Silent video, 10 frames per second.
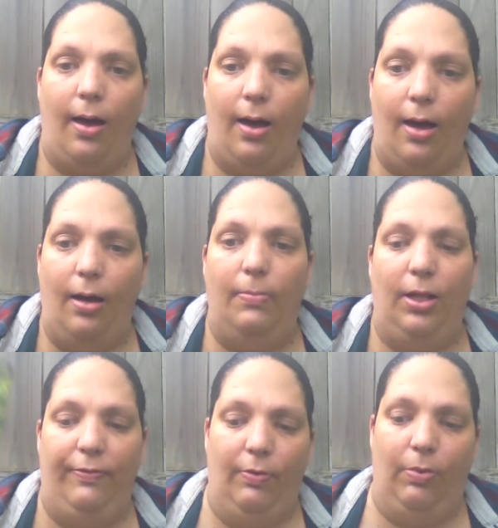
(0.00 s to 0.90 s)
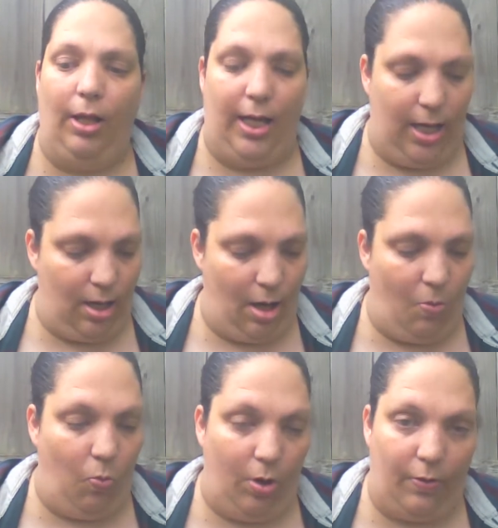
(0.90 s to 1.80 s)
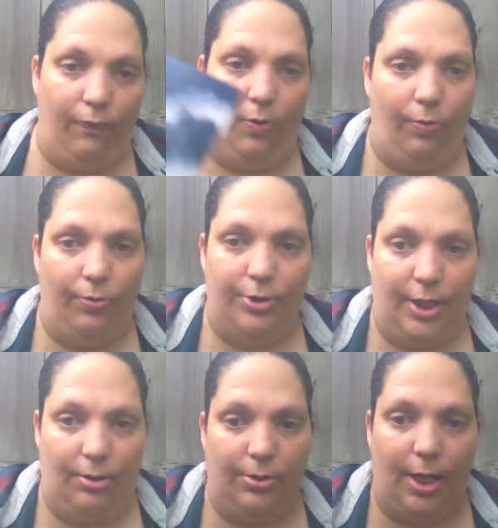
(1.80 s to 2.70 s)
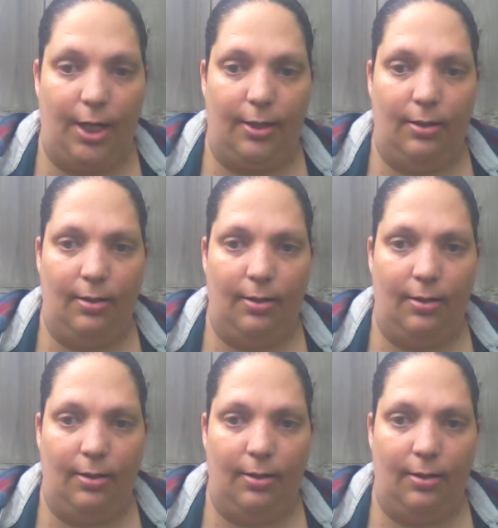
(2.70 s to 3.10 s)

unbelievably wonderful tarot deck.